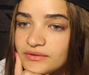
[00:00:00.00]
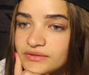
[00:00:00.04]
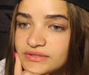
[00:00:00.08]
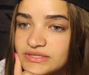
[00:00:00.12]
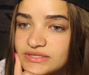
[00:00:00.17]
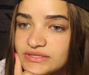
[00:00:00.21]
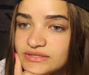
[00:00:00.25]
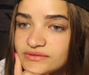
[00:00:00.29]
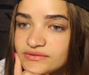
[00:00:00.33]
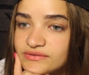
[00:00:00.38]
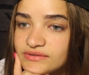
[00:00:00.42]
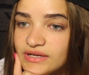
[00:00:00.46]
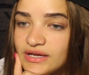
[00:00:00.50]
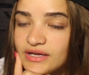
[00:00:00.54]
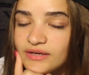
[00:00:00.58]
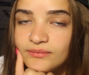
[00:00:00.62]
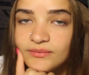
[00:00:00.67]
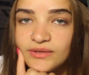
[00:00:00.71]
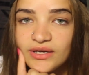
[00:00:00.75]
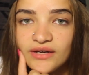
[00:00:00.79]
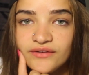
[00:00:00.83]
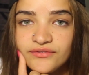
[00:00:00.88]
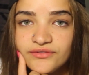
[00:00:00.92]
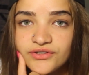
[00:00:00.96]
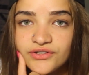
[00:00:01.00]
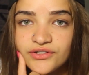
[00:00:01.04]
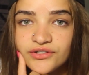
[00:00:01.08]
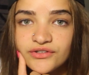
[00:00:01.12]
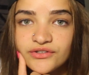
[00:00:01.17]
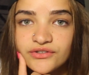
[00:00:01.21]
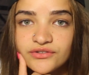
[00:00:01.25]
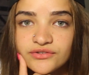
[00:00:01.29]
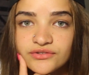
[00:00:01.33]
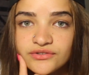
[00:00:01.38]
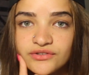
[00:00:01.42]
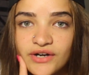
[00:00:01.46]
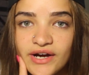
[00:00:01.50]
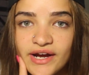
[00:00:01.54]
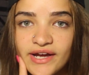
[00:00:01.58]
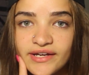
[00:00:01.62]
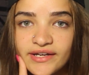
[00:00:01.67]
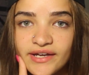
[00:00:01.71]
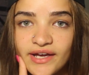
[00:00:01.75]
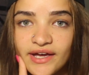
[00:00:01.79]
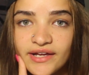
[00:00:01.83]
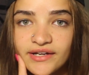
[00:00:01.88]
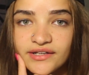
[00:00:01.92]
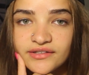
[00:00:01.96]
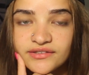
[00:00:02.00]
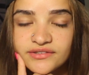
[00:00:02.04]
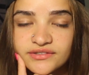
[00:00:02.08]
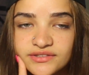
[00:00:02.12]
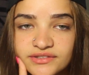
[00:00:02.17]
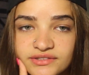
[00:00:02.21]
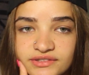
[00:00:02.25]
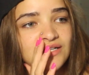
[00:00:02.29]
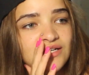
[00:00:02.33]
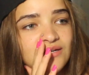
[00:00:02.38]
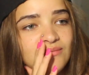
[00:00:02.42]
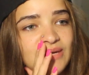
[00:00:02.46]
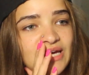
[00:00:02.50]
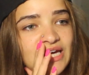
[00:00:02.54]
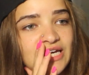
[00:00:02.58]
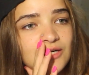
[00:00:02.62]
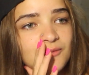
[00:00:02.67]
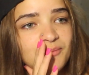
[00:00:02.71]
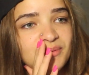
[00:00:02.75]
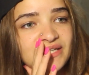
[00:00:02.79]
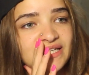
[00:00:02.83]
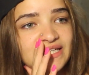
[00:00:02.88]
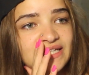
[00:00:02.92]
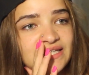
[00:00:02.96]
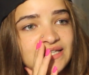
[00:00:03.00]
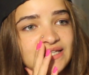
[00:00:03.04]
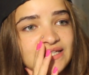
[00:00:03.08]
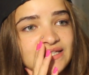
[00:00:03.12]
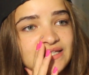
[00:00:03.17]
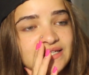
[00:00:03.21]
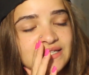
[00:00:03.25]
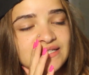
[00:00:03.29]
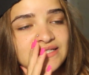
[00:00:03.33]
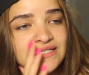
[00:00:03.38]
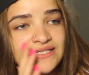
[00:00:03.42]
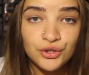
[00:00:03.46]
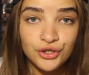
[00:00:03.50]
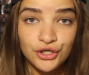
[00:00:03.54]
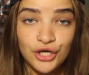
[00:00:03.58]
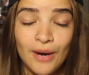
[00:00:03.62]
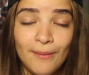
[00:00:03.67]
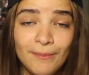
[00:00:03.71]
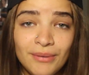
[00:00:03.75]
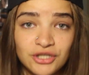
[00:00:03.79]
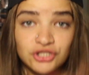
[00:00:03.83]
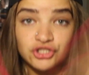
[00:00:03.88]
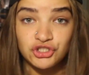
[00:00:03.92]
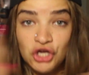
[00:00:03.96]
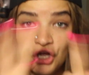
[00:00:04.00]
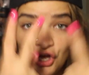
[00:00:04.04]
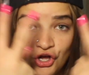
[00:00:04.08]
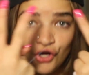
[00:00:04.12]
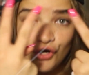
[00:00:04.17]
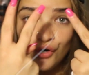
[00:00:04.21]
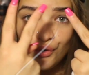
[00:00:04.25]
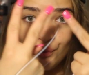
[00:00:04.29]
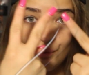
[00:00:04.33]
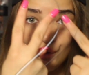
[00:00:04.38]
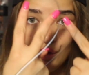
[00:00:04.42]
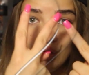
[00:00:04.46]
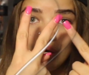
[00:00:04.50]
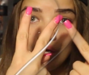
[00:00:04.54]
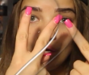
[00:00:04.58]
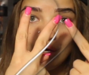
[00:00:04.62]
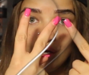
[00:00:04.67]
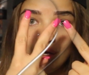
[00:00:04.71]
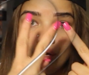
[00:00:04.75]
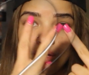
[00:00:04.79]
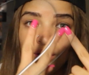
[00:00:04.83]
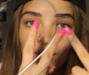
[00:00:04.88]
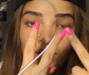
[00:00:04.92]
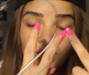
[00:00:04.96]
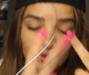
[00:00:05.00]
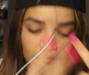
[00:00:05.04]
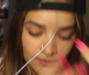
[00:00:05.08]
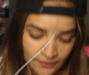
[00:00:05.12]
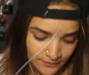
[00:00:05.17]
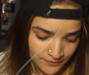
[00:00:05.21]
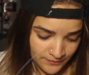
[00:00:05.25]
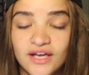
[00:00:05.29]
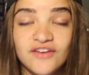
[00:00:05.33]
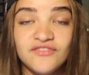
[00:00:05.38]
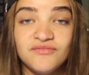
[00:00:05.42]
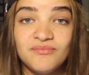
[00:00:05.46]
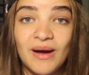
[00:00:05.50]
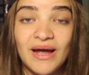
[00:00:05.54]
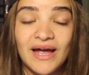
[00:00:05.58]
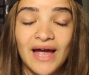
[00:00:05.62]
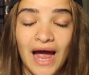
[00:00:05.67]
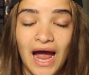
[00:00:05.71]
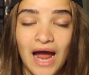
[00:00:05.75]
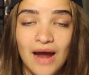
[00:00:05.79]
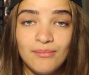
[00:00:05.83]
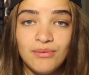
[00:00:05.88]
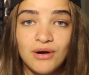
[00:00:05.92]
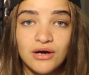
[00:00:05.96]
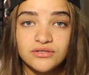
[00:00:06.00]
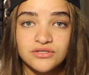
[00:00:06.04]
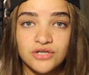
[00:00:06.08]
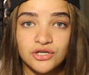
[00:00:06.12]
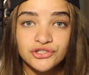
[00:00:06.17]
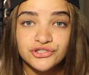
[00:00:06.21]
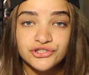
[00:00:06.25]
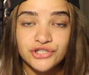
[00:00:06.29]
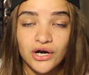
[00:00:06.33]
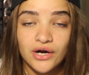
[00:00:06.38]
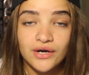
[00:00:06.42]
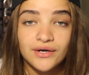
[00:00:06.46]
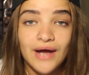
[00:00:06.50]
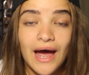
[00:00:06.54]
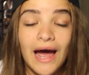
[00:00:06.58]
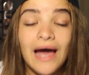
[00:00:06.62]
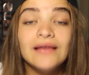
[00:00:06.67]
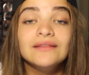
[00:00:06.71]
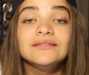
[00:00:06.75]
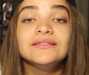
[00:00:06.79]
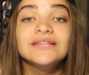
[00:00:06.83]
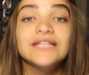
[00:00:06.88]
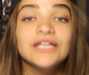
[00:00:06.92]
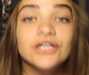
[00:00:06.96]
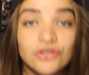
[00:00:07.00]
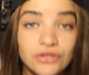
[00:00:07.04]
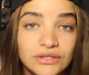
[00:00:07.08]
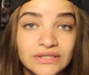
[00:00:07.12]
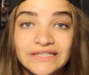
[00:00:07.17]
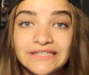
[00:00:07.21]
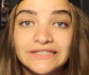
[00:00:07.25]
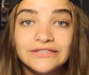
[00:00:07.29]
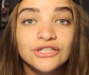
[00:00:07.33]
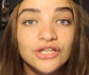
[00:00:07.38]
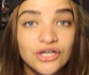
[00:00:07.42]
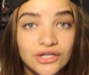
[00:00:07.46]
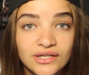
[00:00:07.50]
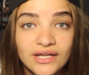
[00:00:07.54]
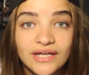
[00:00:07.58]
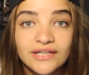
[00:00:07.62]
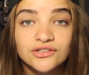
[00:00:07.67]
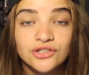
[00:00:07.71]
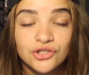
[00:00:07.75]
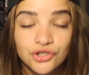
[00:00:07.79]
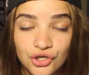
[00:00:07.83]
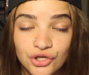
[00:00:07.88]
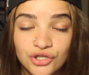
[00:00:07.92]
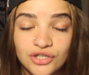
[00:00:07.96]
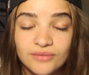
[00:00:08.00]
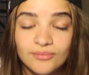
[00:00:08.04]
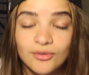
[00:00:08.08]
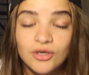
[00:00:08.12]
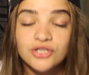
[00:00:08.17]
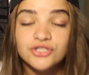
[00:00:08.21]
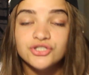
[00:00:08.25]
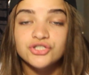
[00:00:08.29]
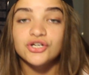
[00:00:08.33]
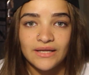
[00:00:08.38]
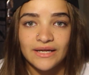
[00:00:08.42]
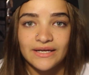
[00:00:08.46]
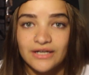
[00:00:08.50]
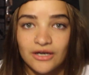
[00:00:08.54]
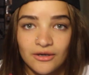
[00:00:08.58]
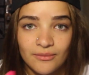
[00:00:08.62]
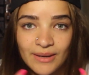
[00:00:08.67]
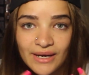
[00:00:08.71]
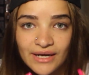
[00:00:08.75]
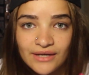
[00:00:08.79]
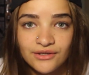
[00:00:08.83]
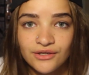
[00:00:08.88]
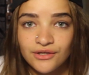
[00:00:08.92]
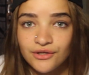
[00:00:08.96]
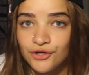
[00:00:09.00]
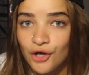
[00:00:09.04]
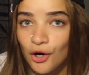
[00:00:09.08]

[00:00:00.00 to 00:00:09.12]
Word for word: was named after crack addict. Amanda, please! Number two! if my eyebrows aren't done, I literally look like the Cookie Monster. Like Amanda,